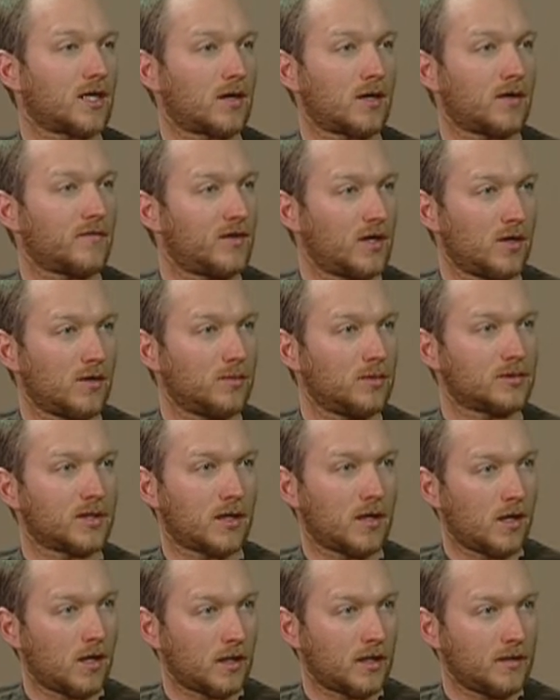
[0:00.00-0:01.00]
aren't available to
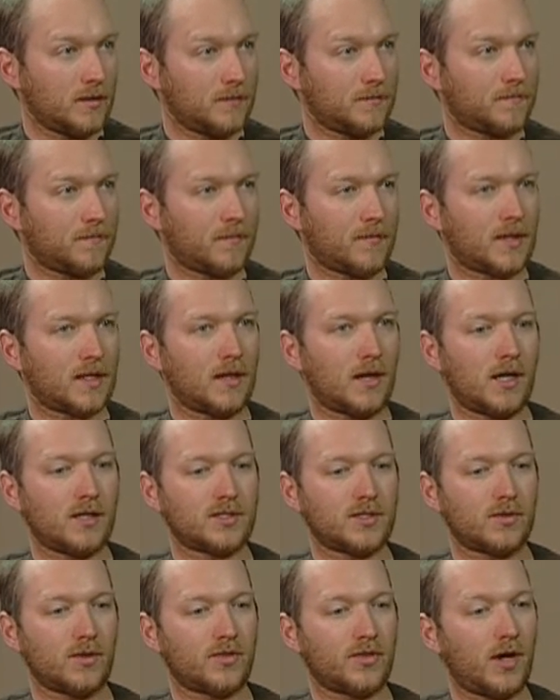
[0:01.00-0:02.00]
hunt.
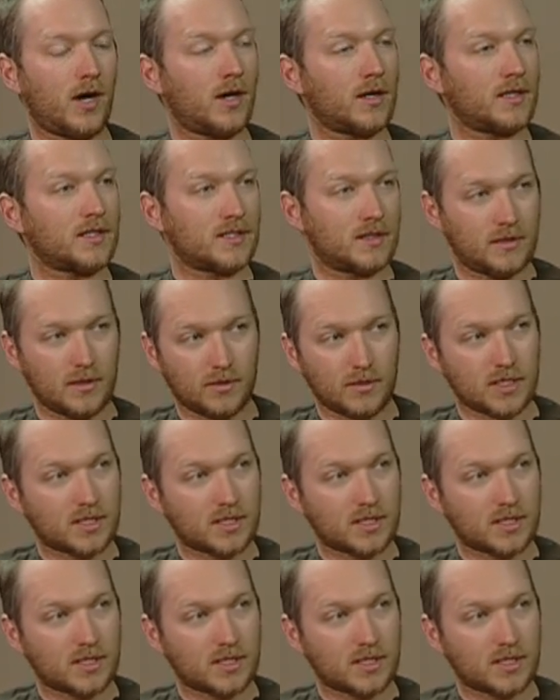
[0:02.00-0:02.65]
So the thought is that they're